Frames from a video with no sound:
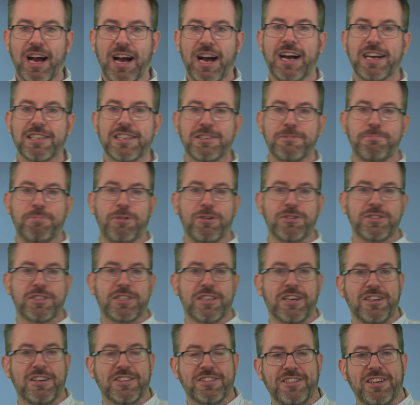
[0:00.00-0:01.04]
as a
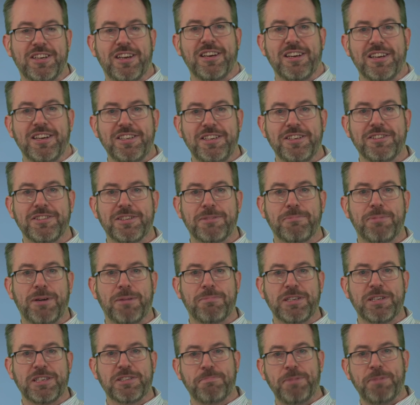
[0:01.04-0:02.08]
podcaster using
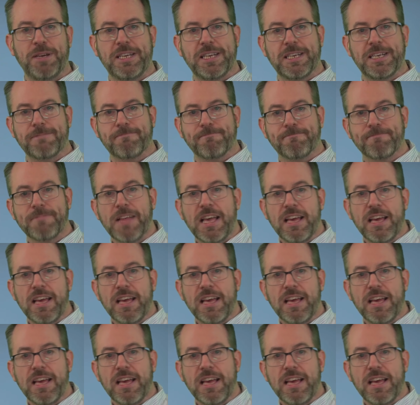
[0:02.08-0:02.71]
public speaking.